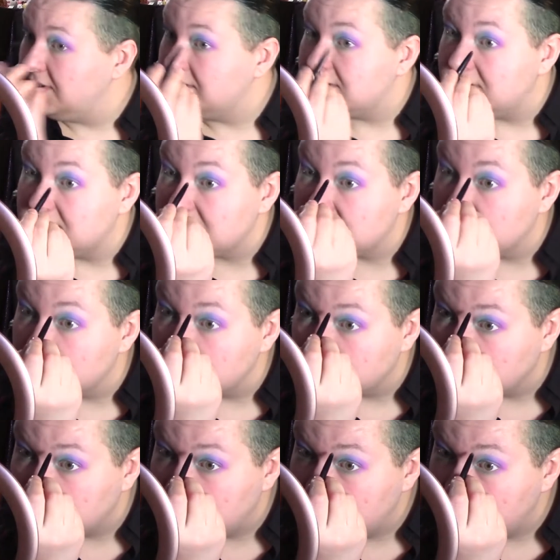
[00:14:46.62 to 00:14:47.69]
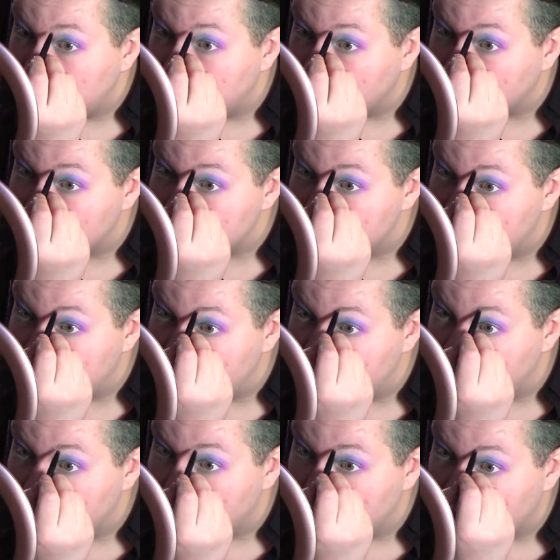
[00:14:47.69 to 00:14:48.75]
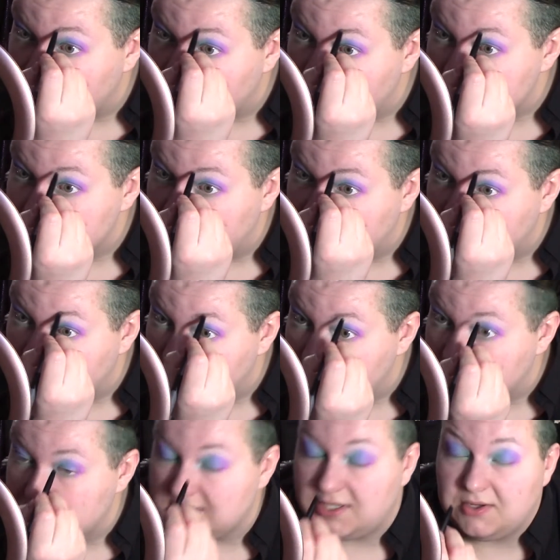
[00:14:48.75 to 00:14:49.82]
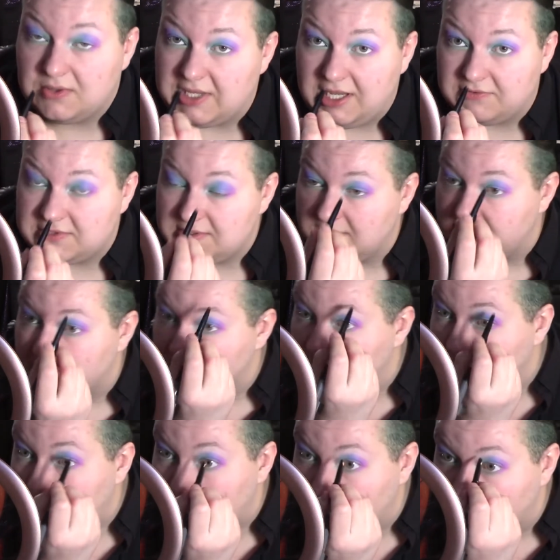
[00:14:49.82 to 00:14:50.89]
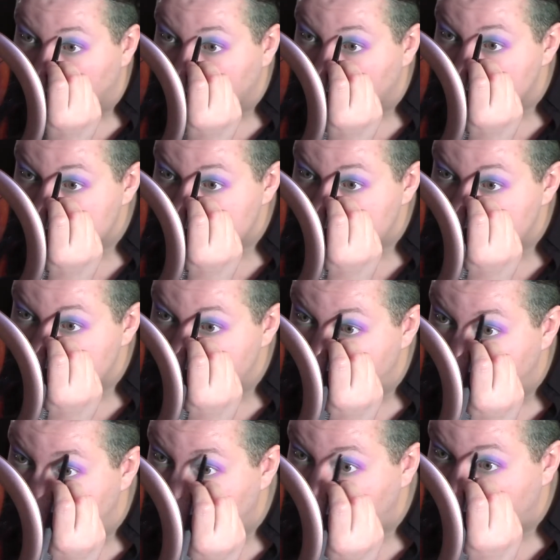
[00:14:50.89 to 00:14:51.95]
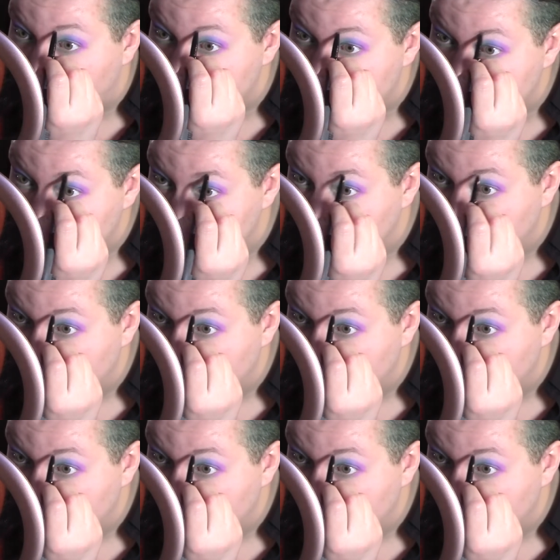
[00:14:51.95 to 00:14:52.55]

things that just really irks me with a lot of cosmetic companies, and I know they have to do it for legal purposes, but